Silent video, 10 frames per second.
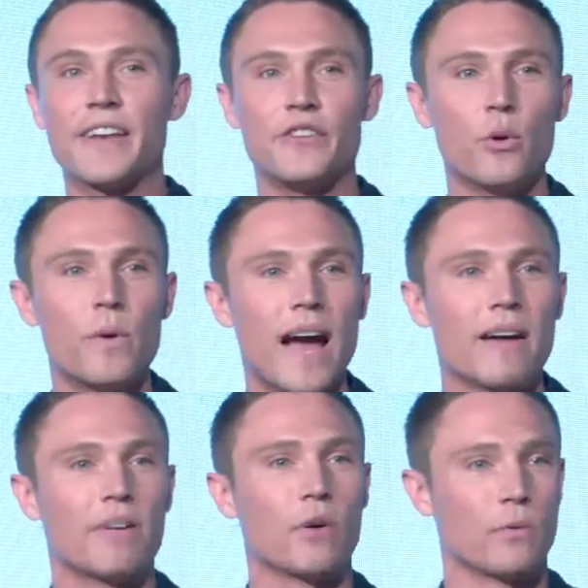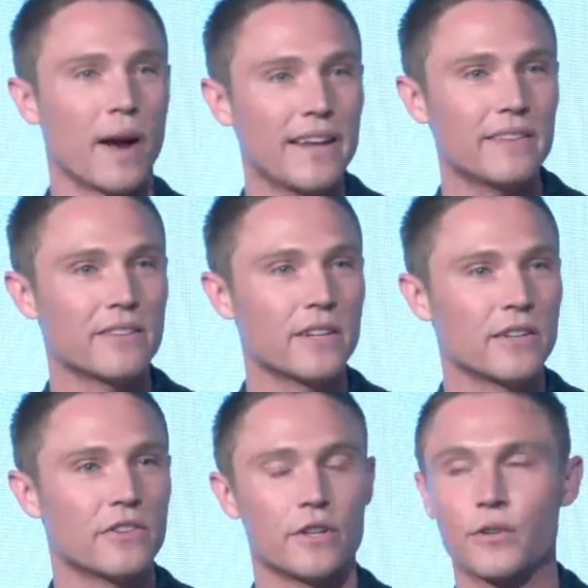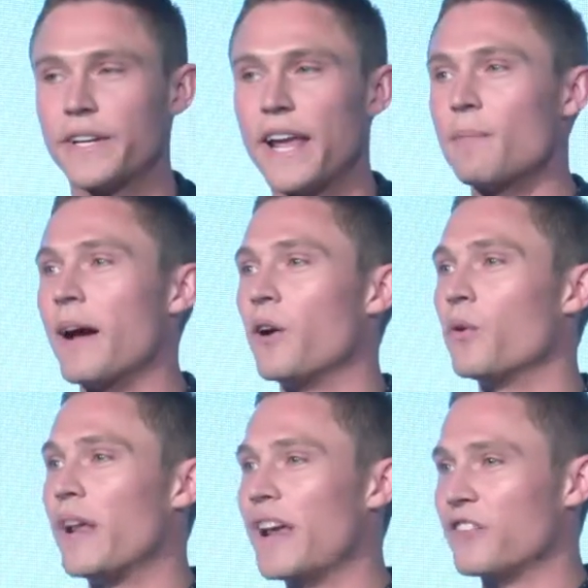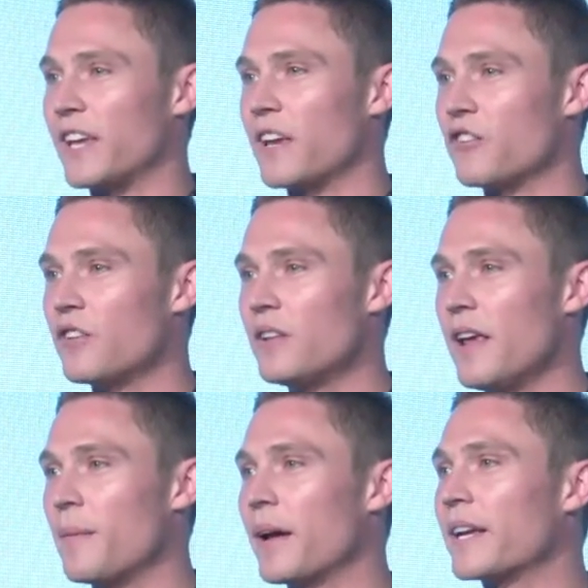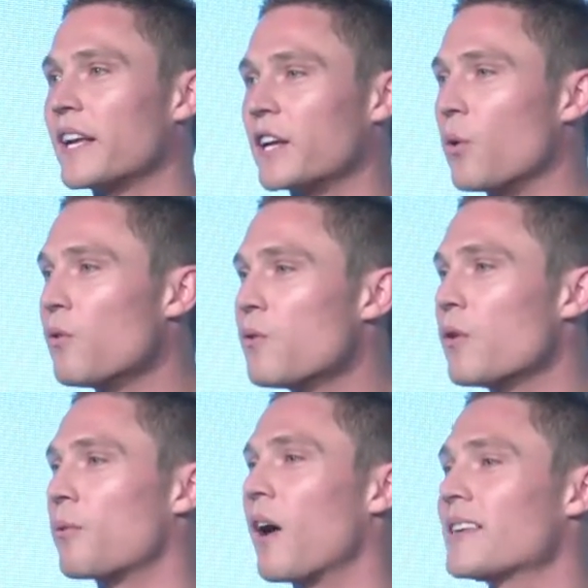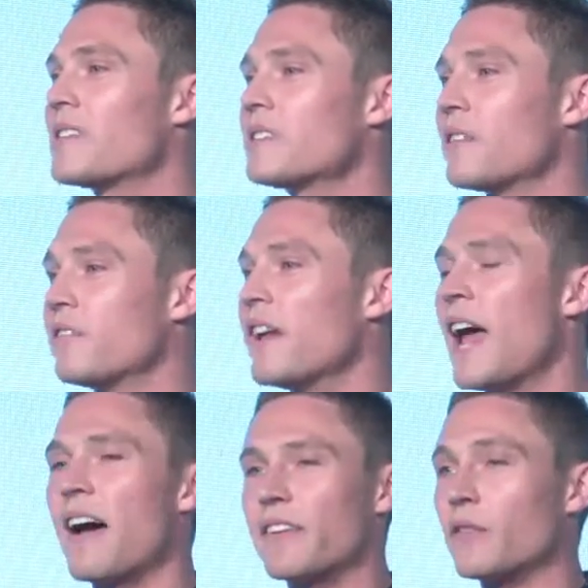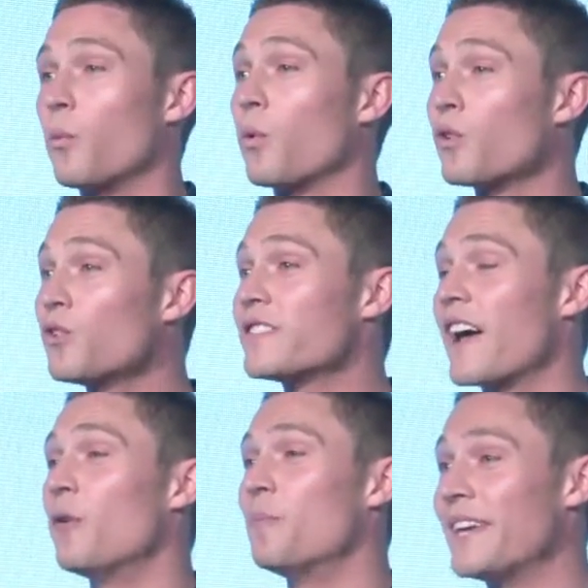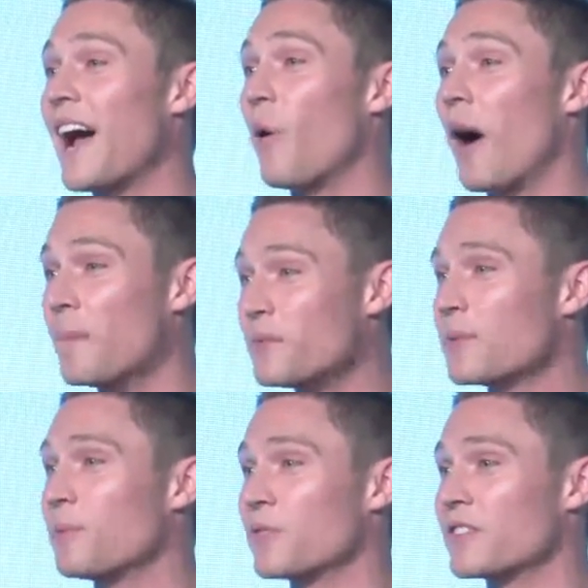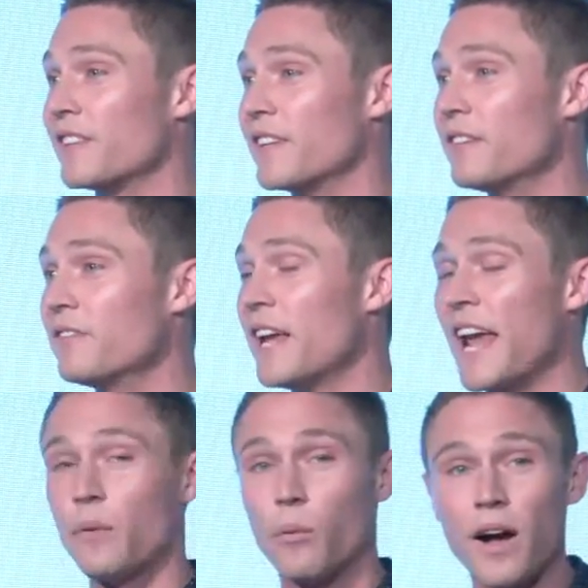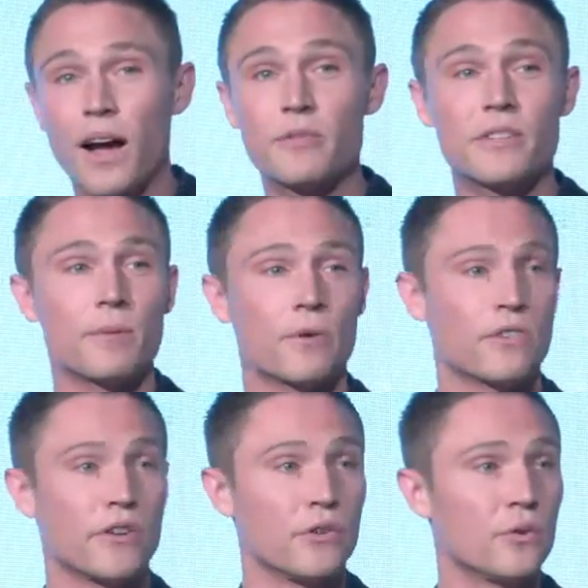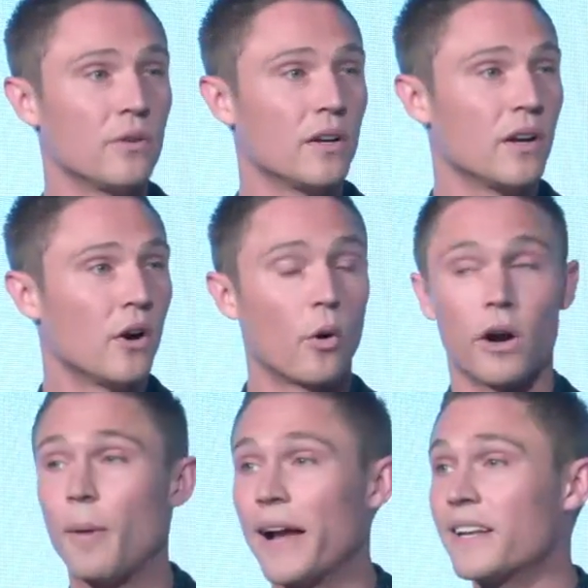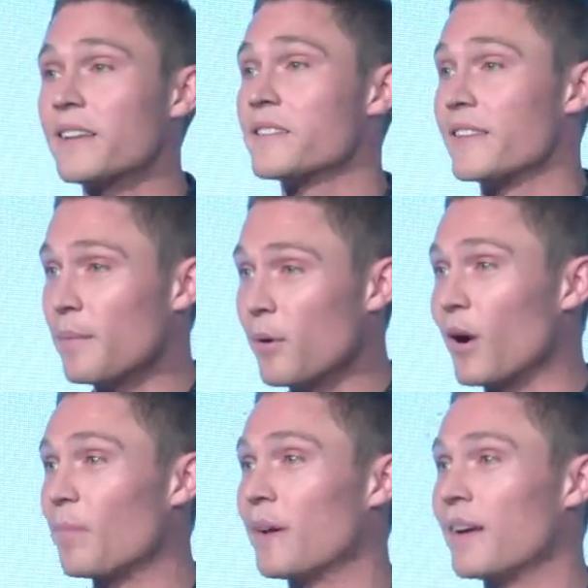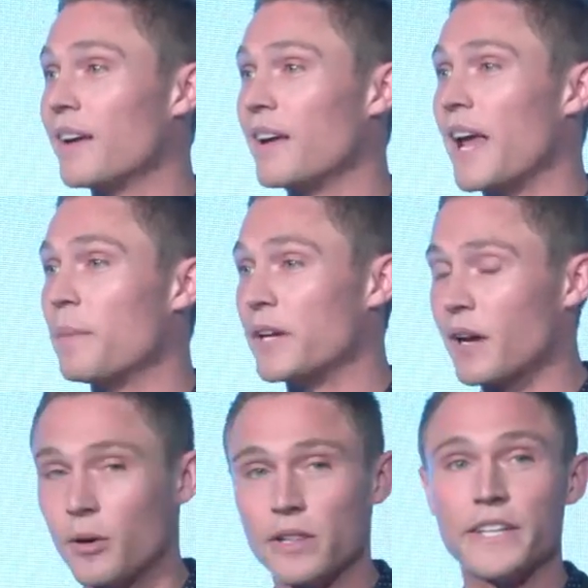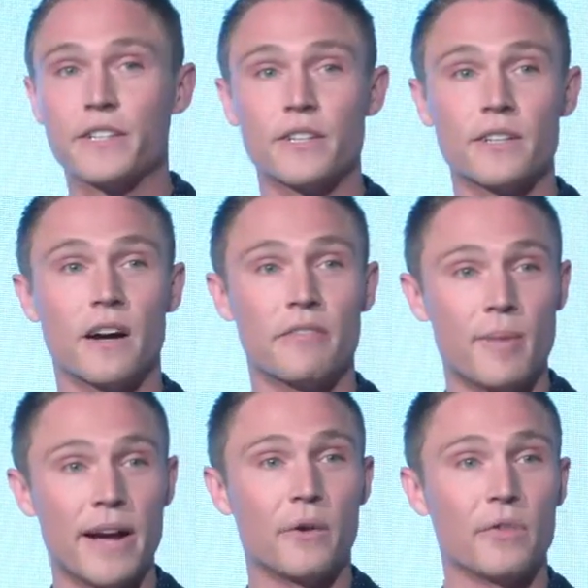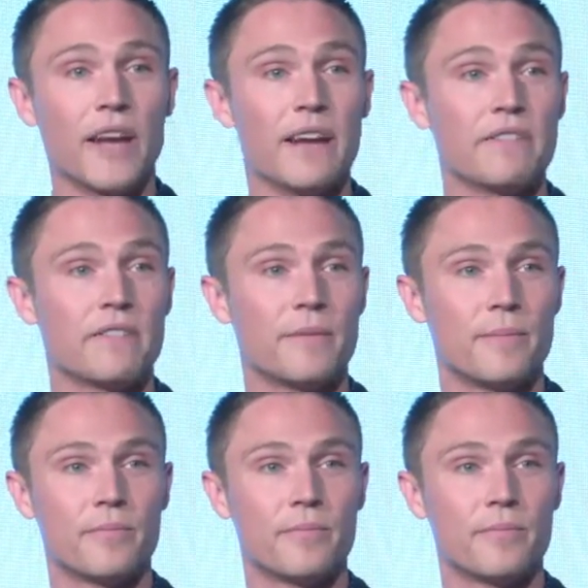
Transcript: I don't have a right to create my own education? Am I gonna go through the process of having the world tell me how I'm supposed to live and what I'm supposed to do? Or am I gonna step up and become a leader of my own life?